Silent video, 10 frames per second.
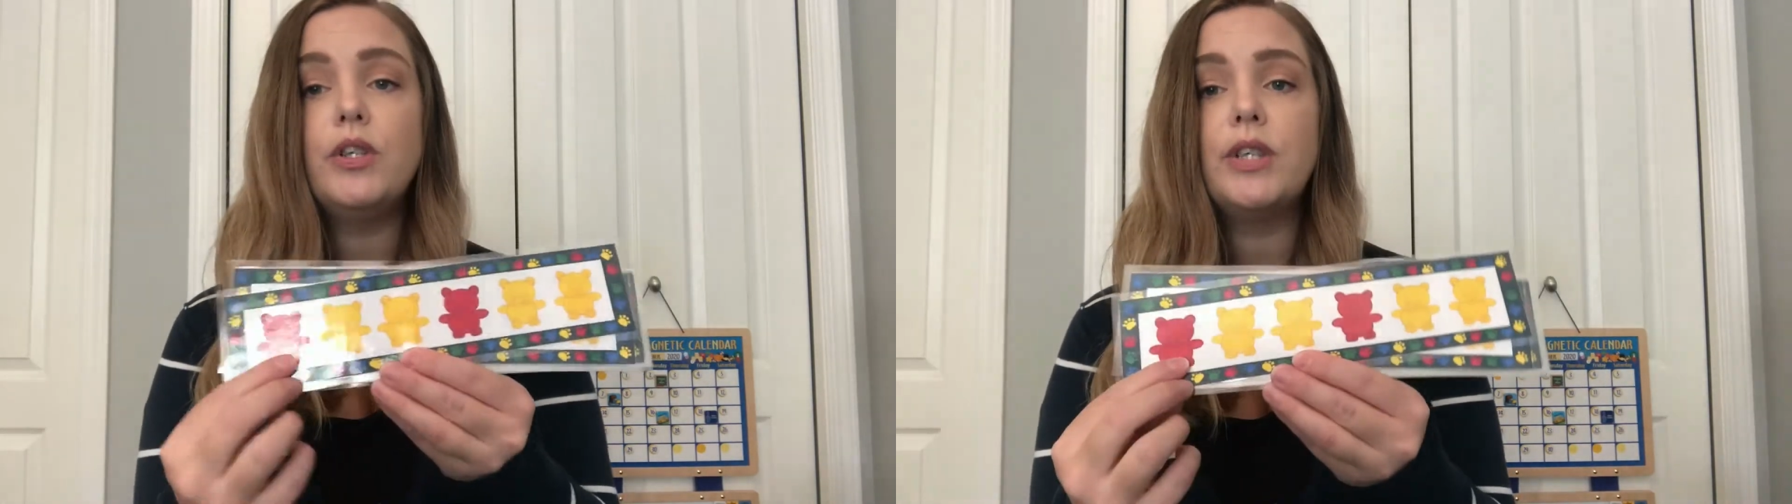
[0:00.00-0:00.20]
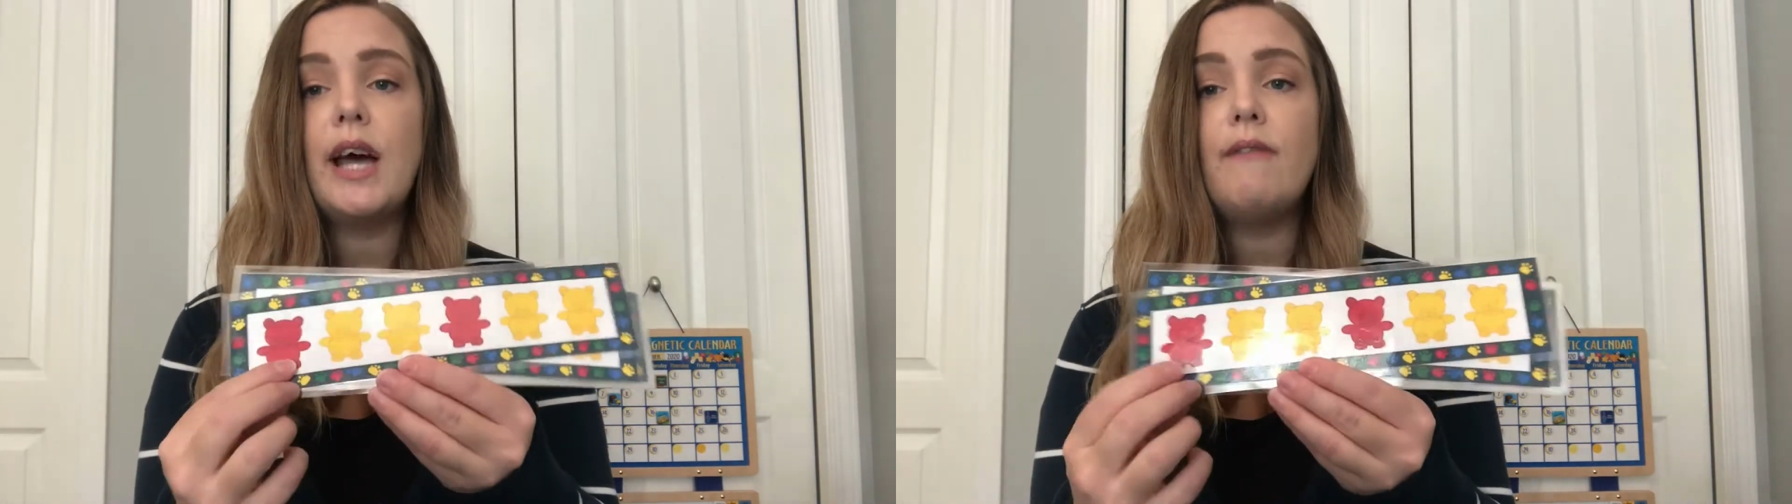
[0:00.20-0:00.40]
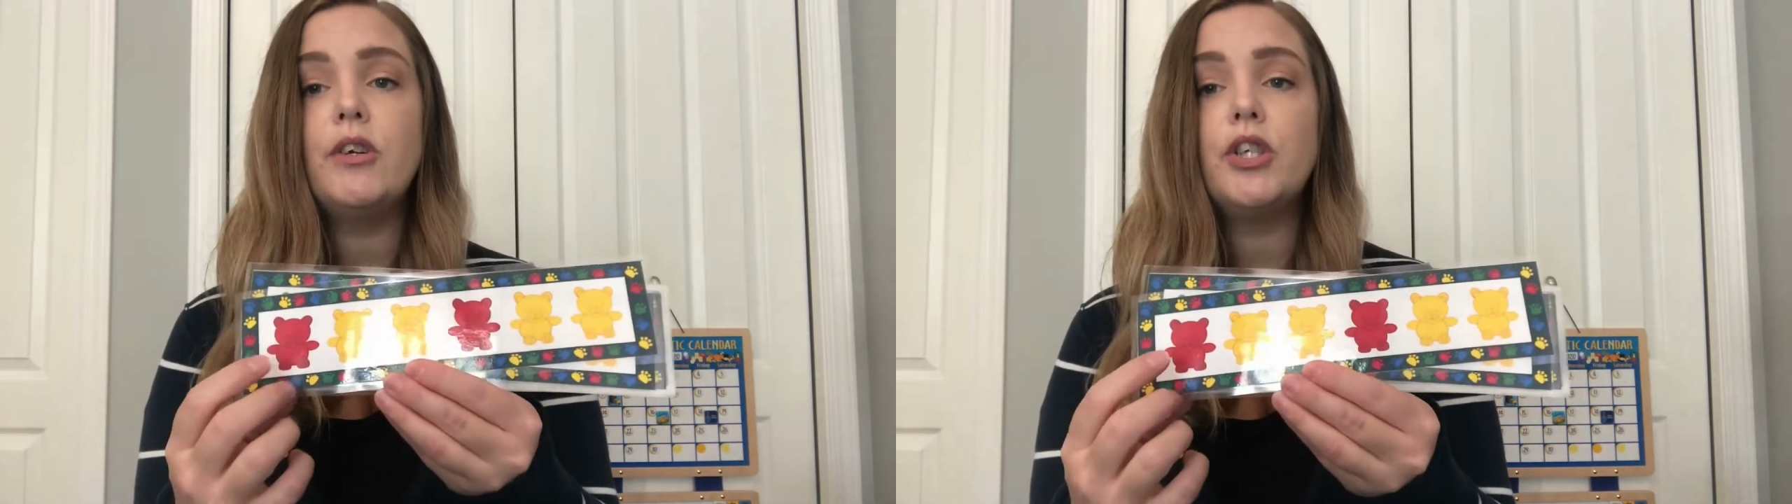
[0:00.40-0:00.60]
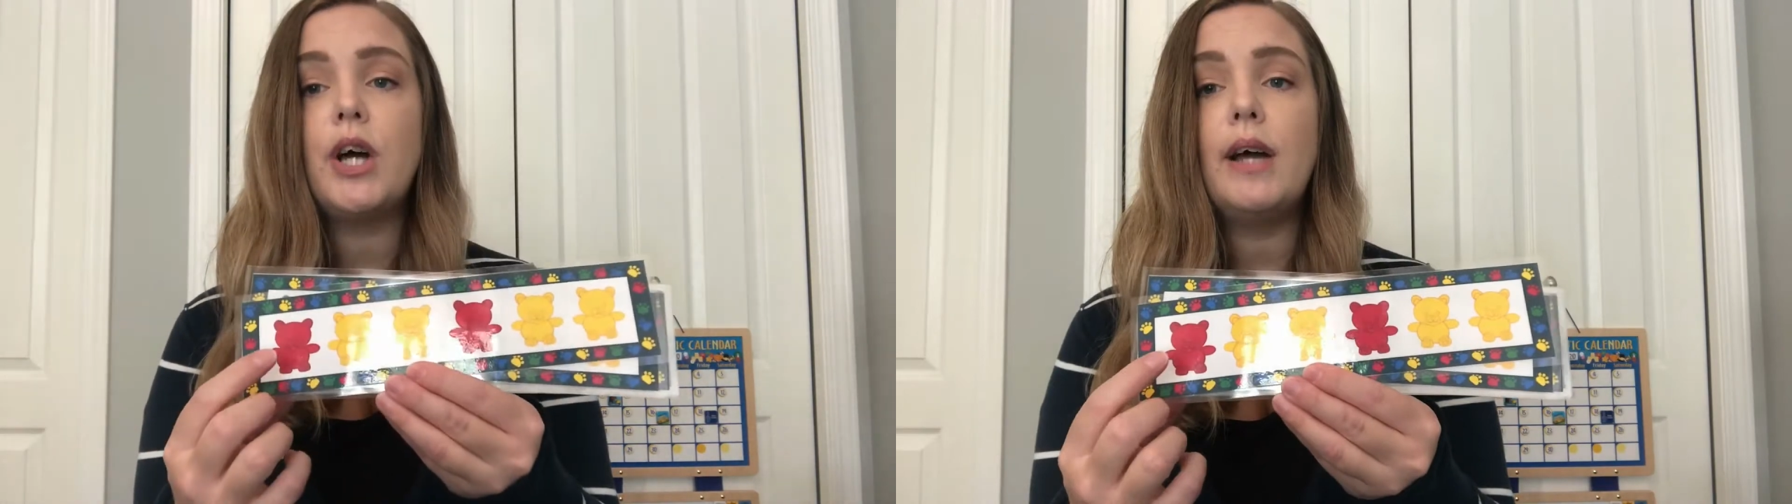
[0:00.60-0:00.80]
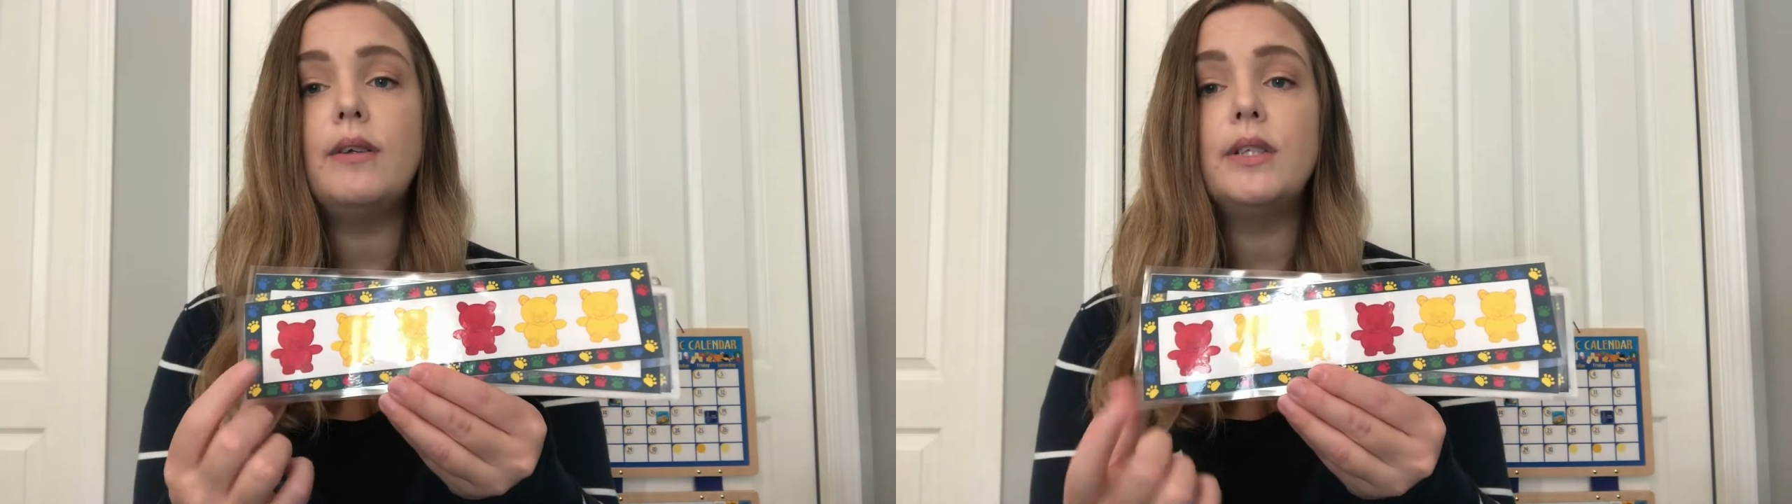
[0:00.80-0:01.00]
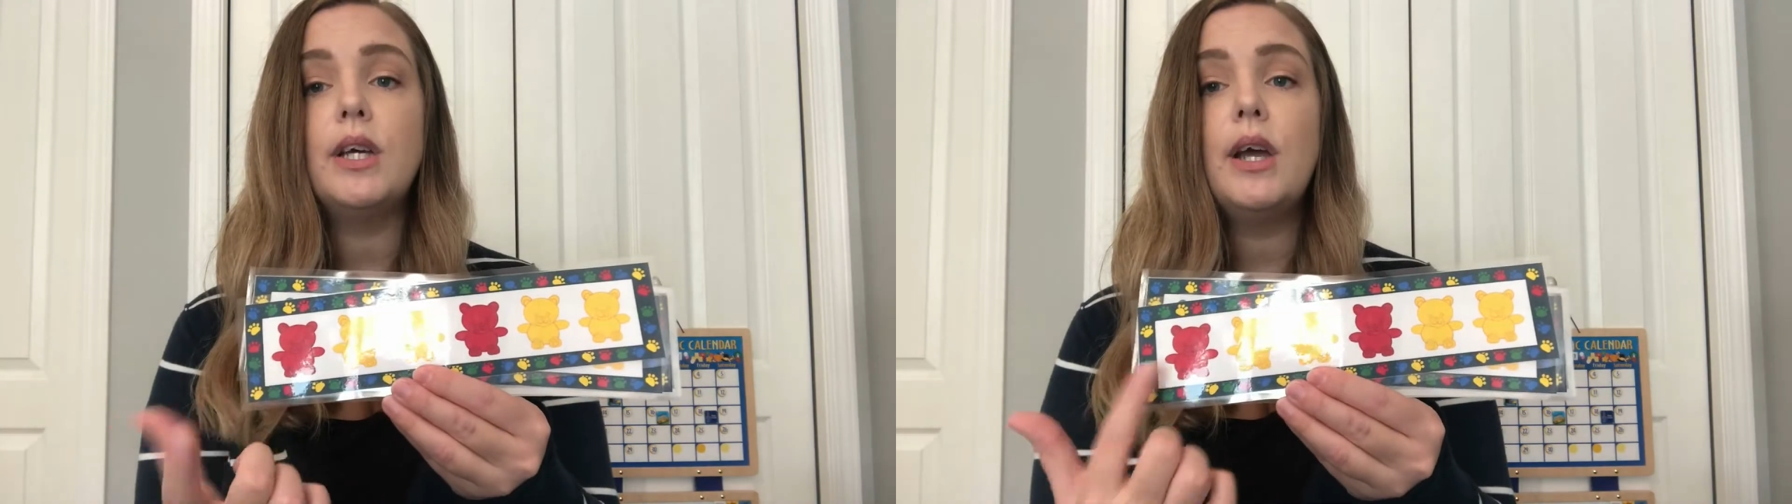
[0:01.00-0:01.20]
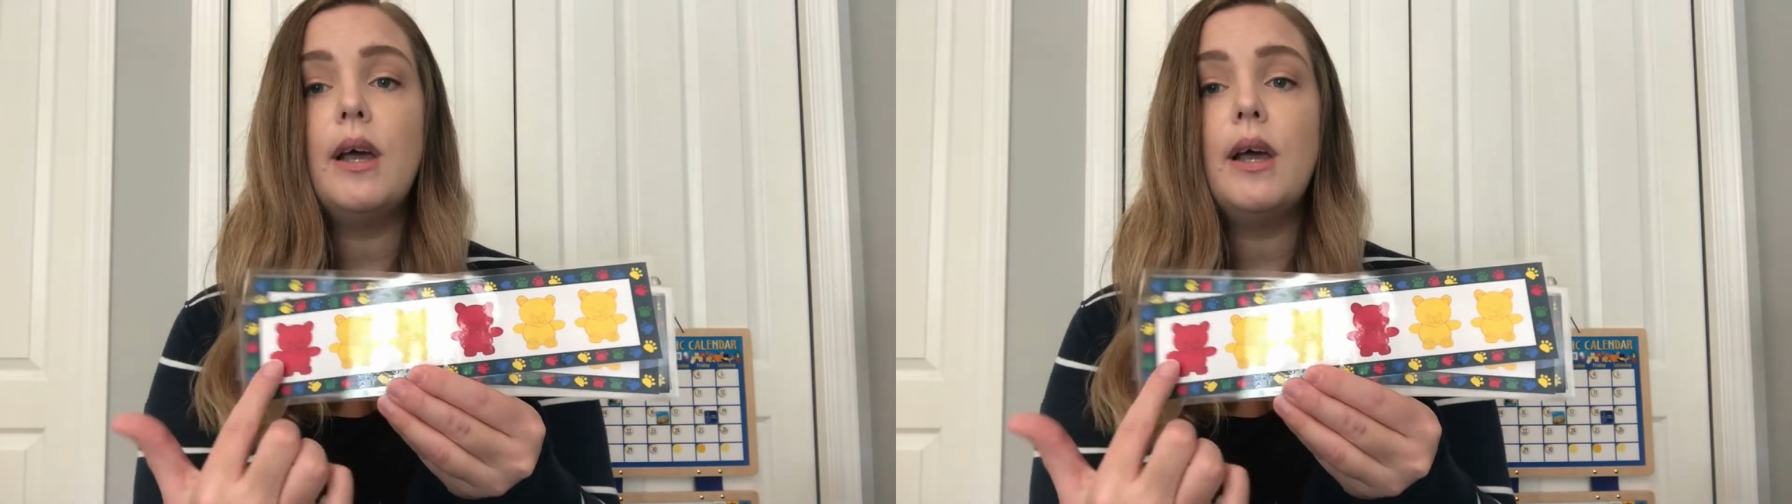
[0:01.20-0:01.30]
just have your child